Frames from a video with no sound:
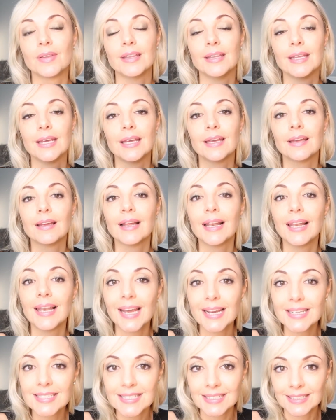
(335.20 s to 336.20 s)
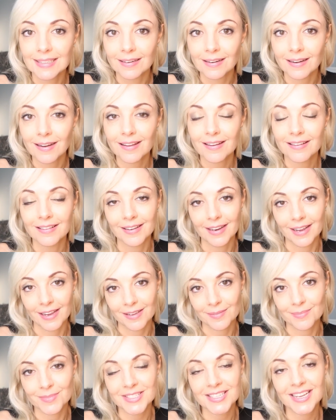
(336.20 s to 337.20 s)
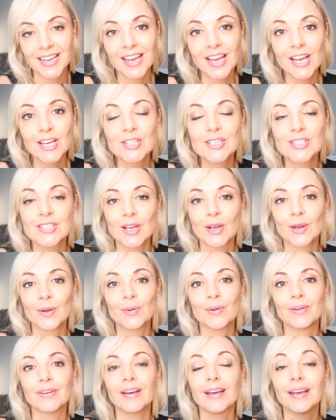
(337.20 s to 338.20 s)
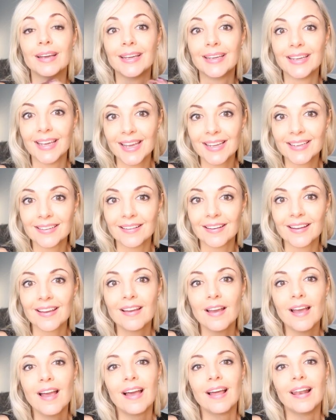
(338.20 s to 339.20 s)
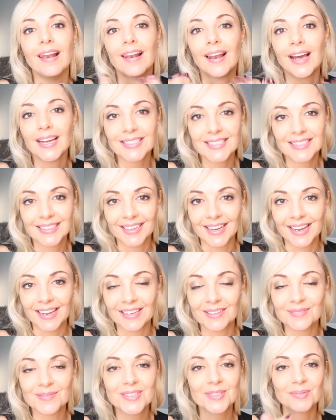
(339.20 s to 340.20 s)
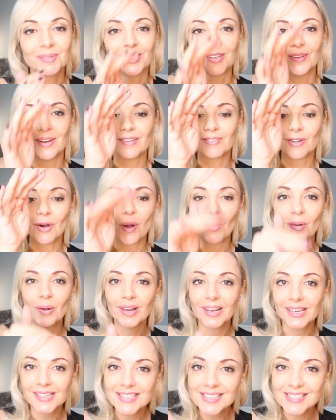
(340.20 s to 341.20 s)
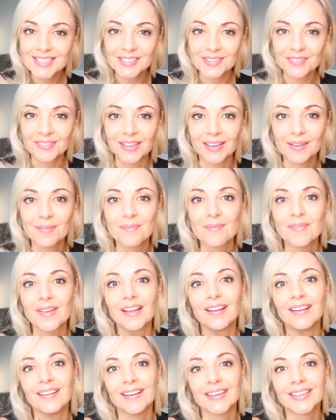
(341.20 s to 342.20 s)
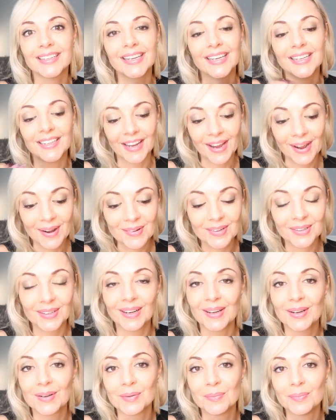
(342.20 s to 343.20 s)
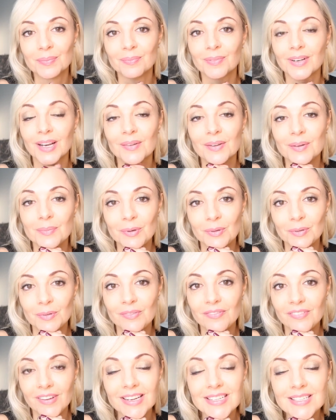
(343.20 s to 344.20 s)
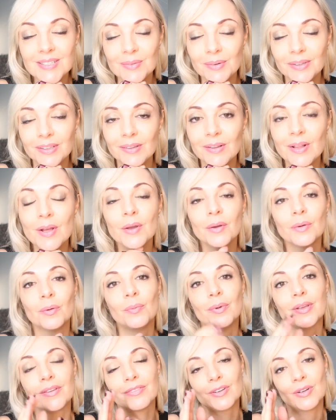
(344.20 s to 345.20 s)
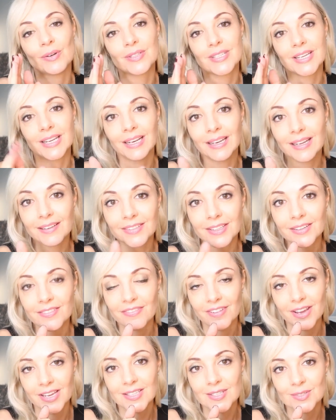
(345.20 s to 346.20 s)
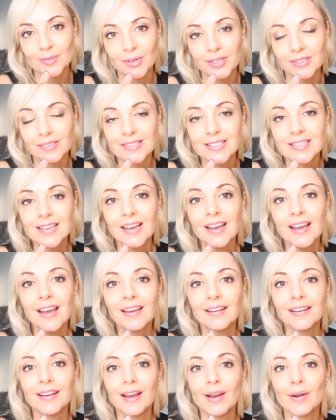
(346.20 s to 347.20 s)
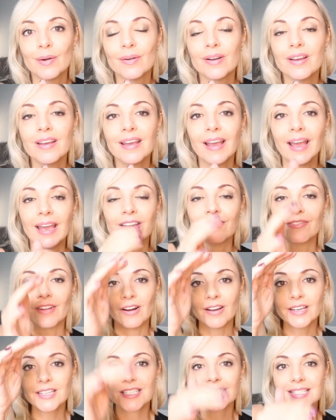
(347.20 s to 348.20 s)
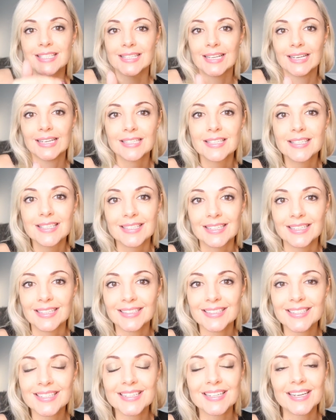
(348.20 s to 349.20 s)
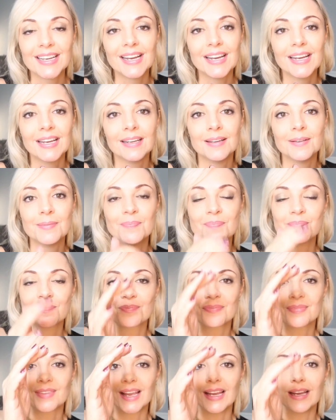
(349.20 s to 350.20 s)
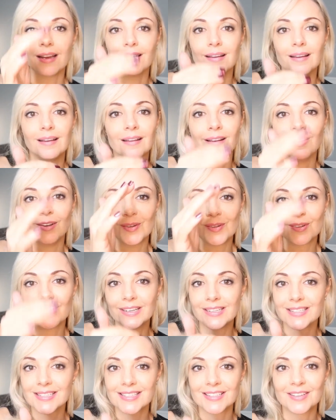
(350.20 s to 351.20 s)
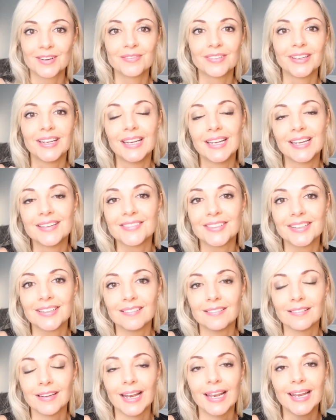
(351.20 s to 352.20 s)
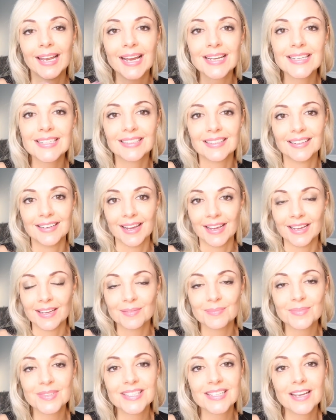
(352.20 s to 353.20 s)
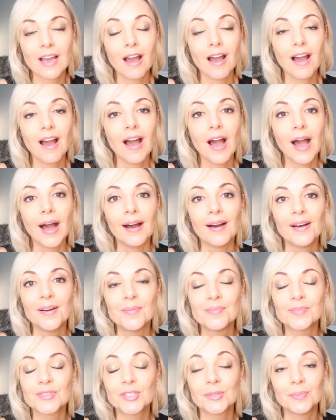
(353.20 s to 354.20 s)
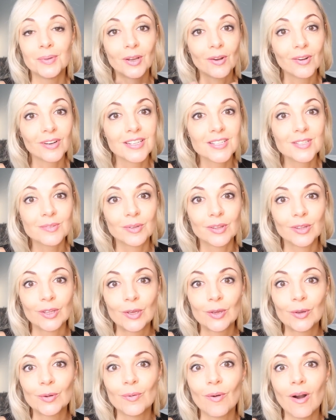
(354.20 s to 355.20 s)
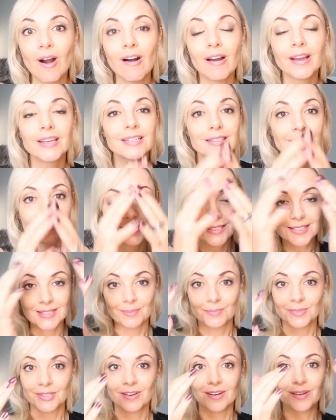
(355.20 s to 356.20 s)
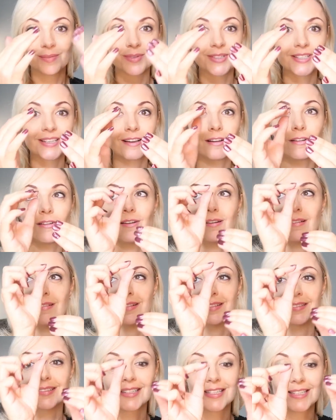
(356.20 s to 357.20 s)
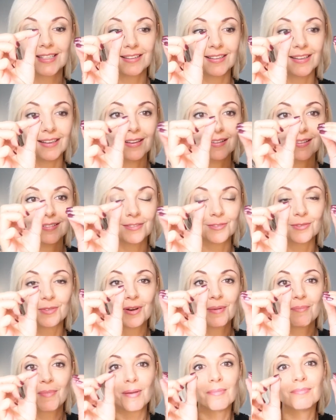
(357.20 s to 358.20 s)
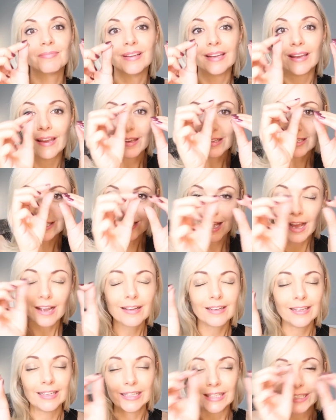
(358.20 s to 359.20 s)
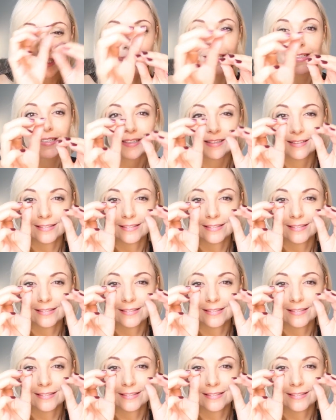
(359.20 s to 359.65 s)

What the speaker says: their Latin names. So again, Latin names, when you have a whole list of them, like in our glow in a bottle face oil, we've got 11 face oils. Now if I just listed a long list of 11 Latin names, to be honest with you, I sometimes can't remember exactly